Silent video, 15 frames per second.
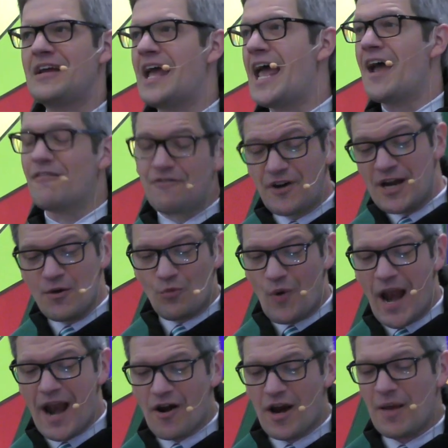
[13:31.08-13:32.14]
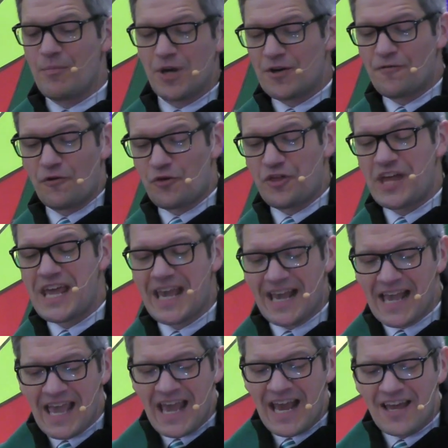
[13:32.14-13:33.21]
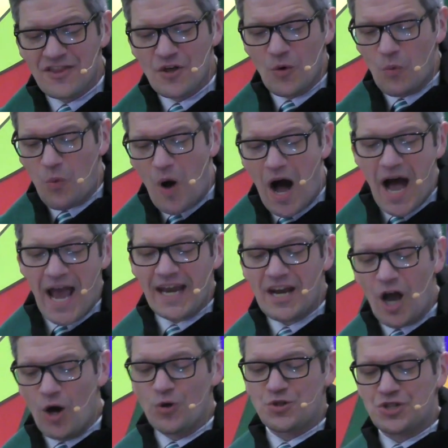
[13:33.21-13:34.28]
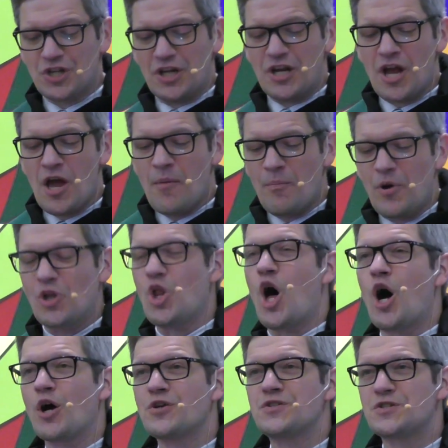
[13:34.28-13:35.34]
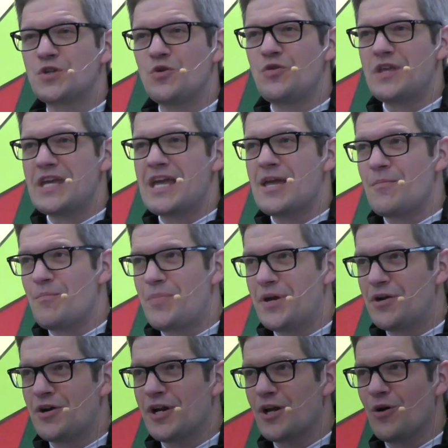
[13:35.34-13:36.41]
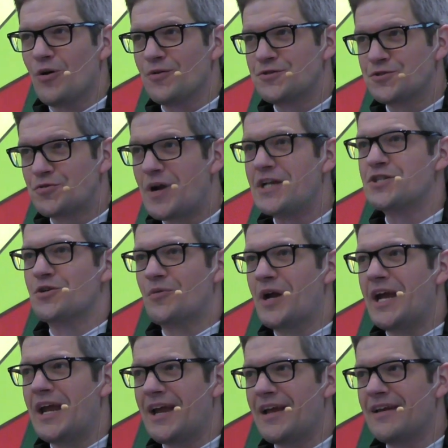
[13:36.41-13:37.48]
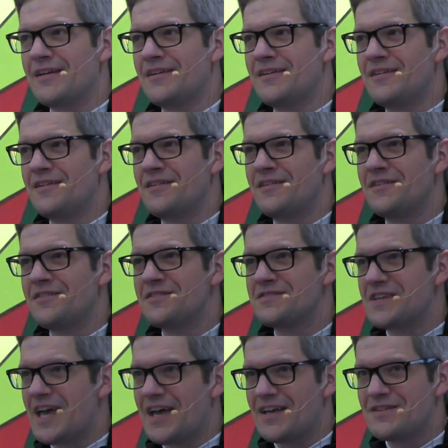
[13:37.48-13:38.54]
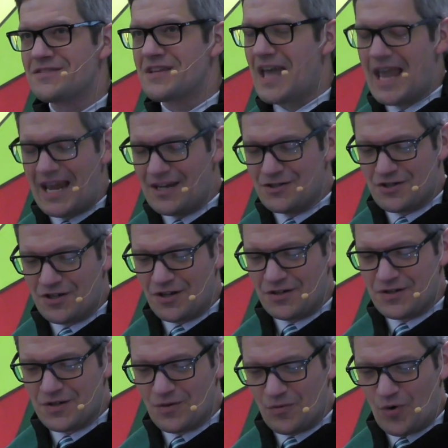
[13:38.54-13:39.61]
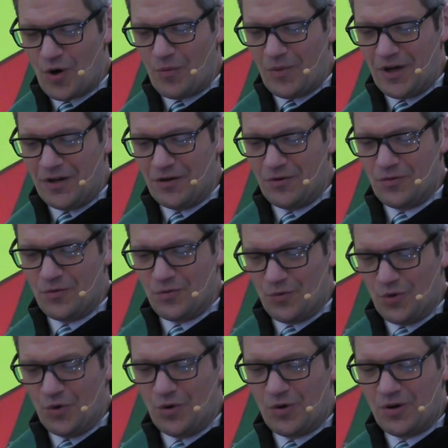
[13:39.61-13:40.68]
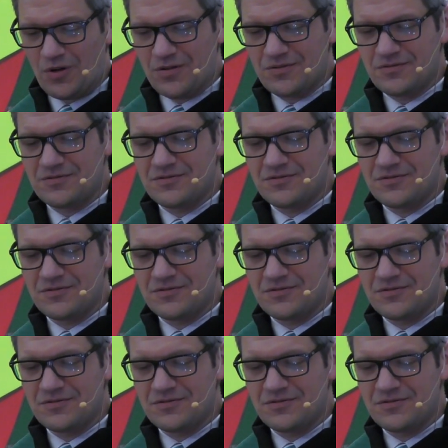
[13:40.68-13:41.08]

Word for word: Every rare and beautiful thing in the wide ocean belongs to the imperial treasury, says ancient Roman rule.